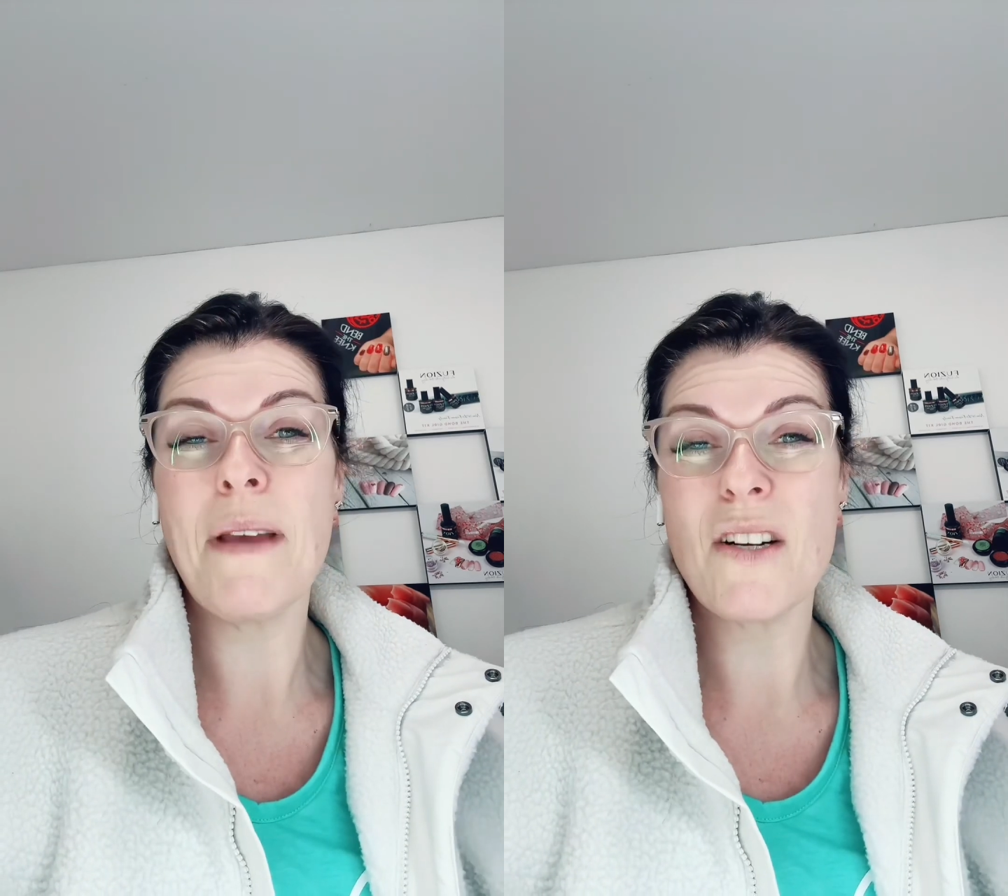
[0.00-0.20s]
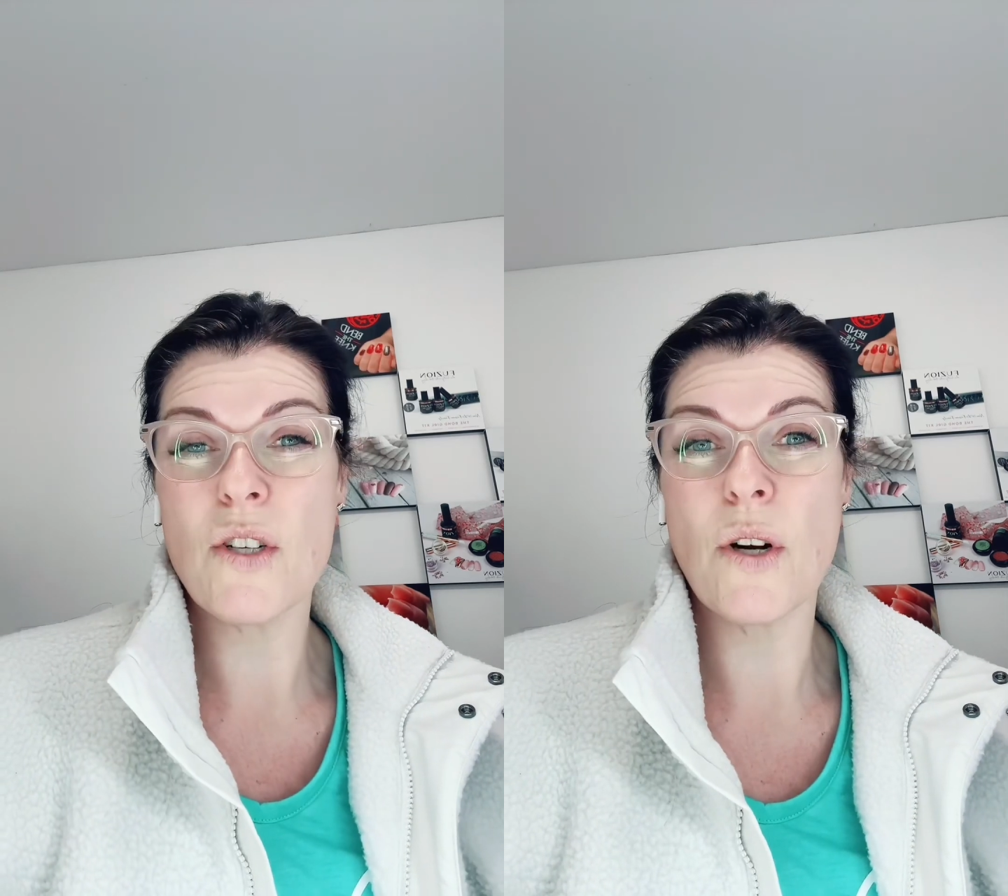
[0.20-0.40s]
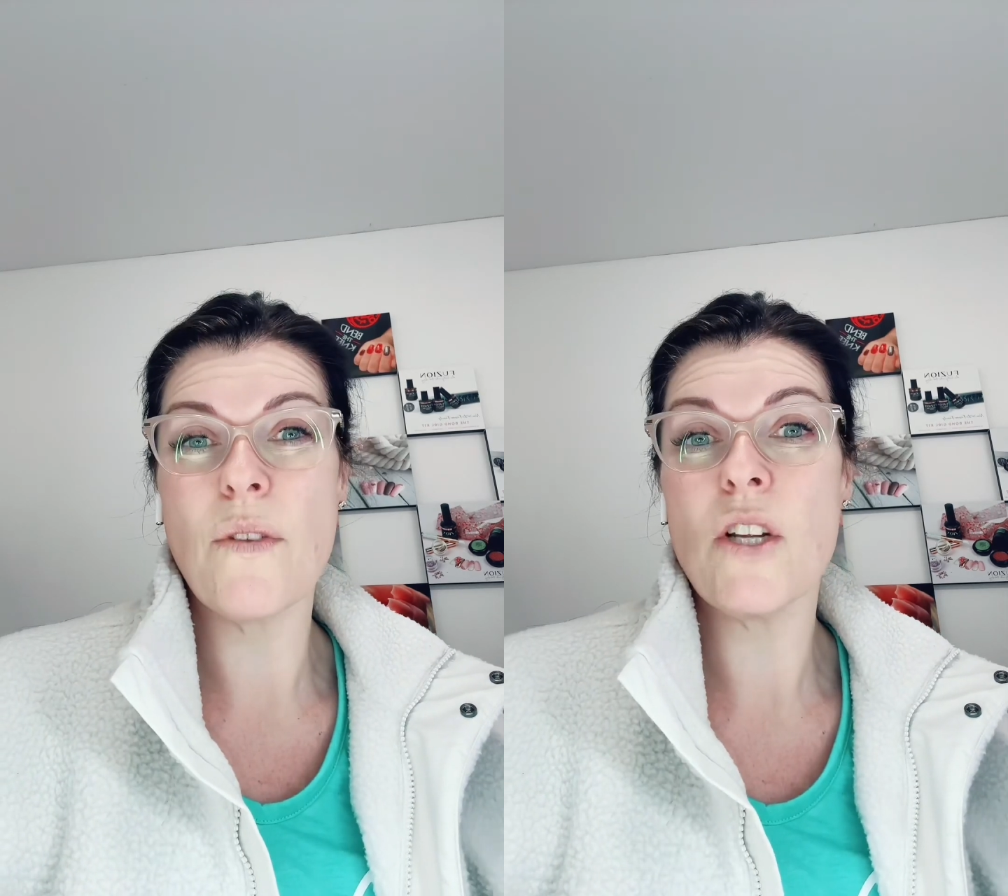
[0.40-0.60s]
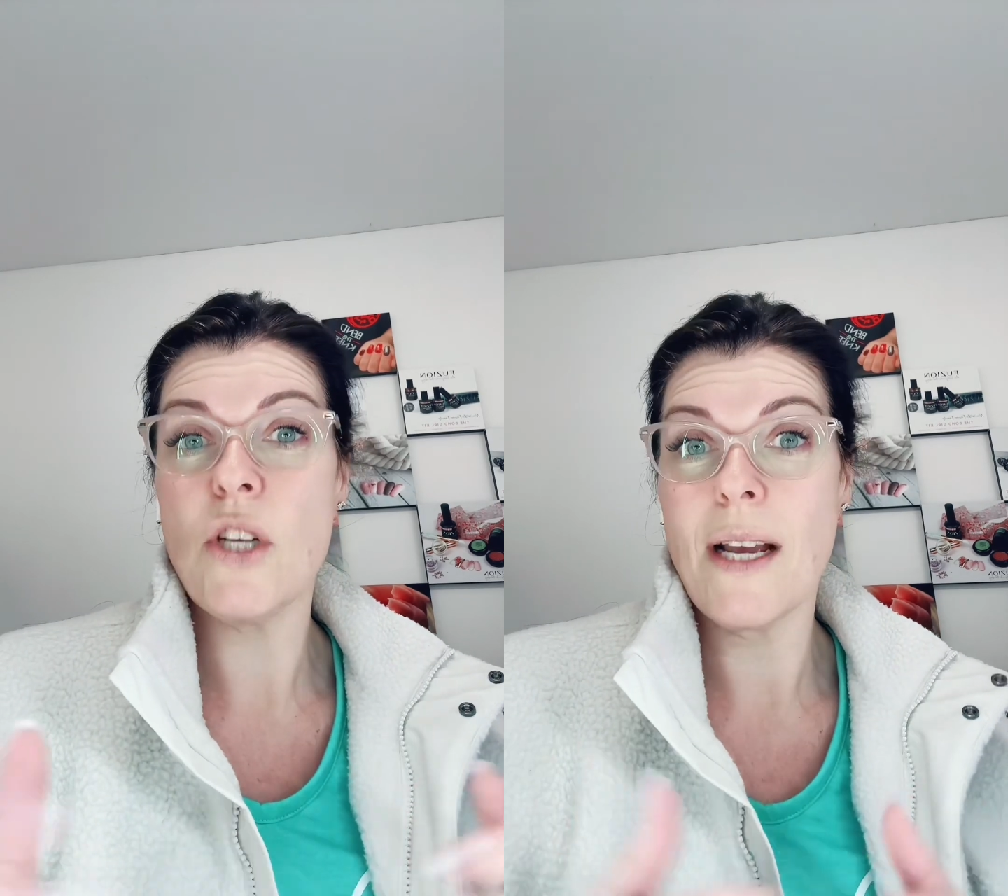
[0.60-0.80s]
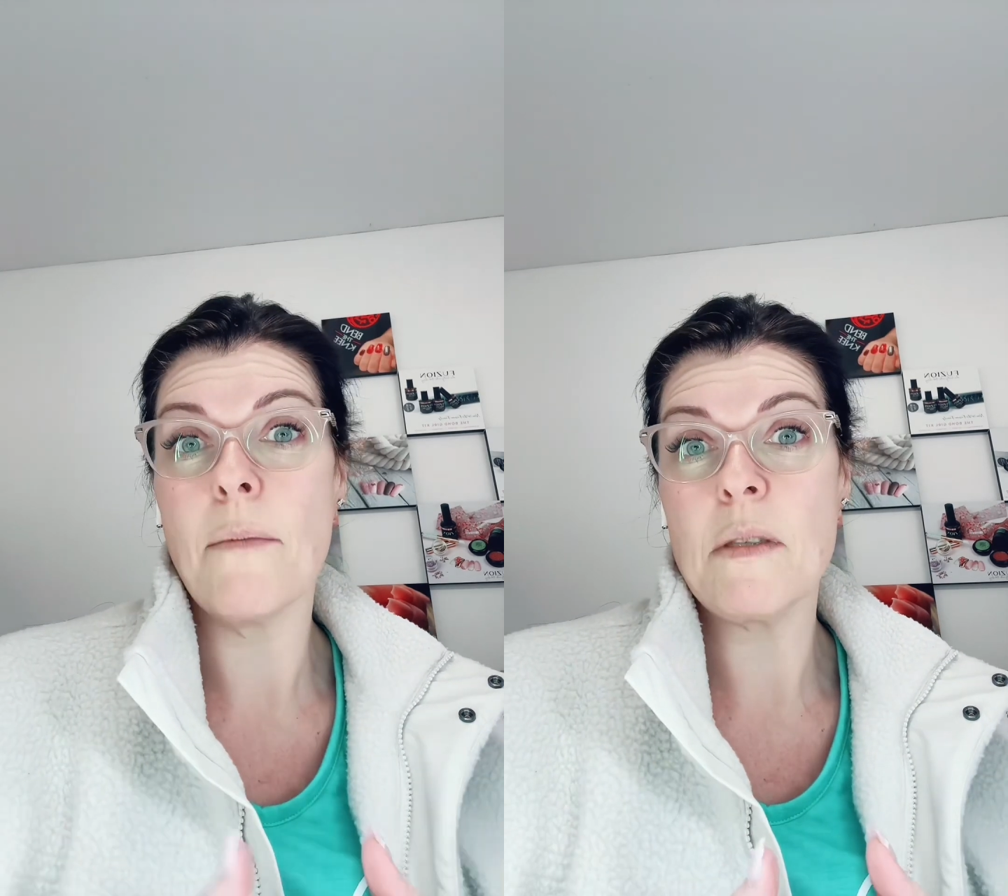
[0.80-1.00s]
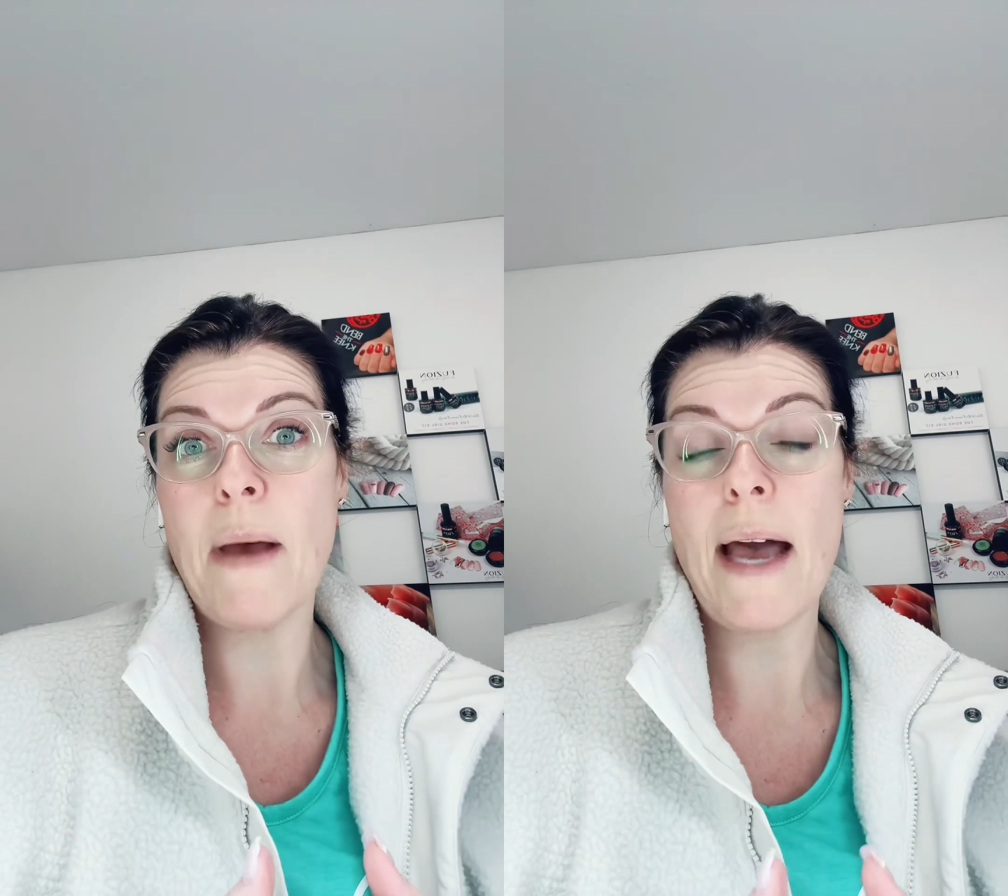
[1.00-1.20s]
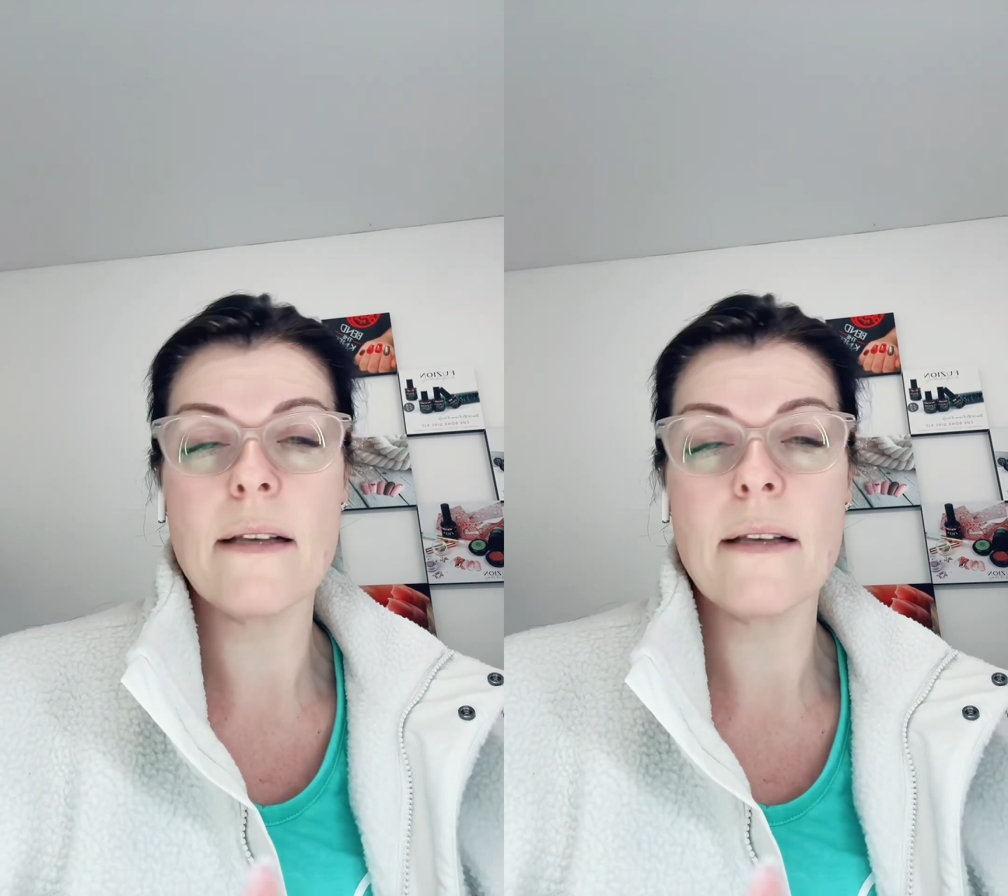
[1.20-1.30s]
sure that she comes back.